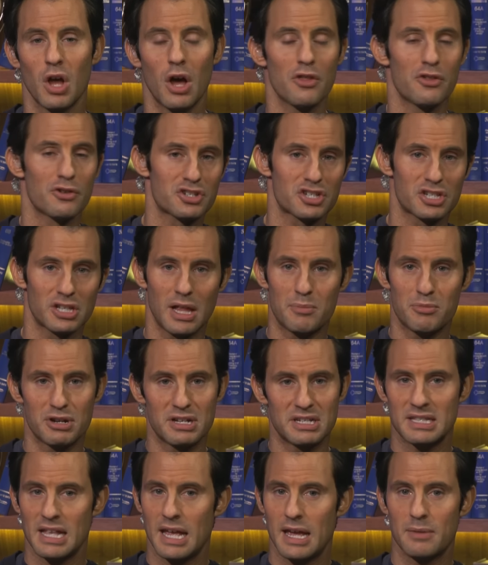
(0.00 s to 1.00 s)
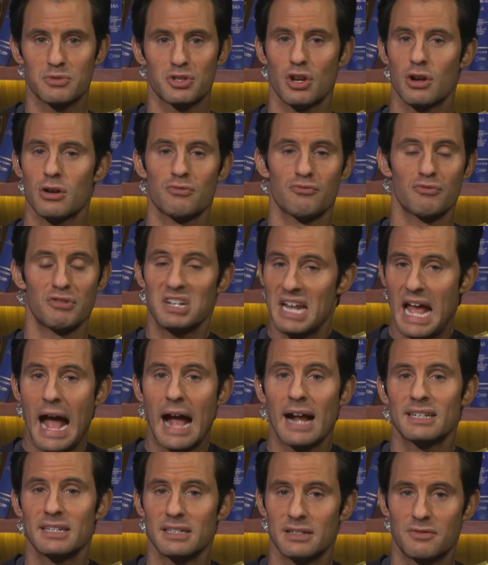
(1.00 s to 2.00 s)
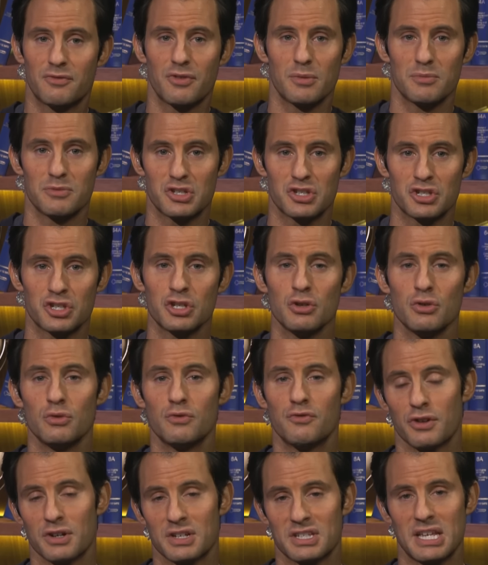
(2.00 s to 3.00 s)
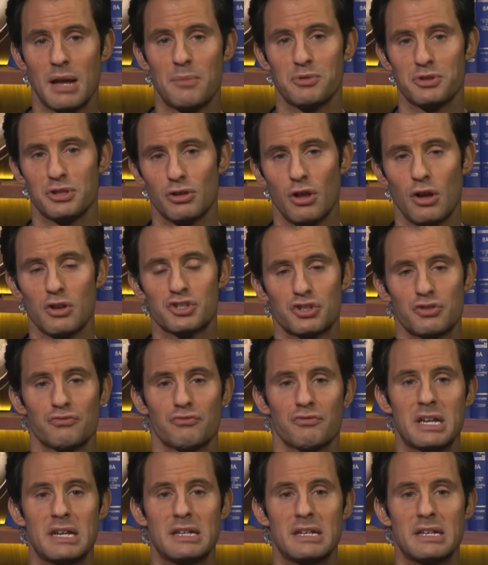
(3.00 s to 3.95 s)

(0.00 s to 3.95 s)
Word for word: Other celebrities' names are redacted from the suit. For example, the lawsuit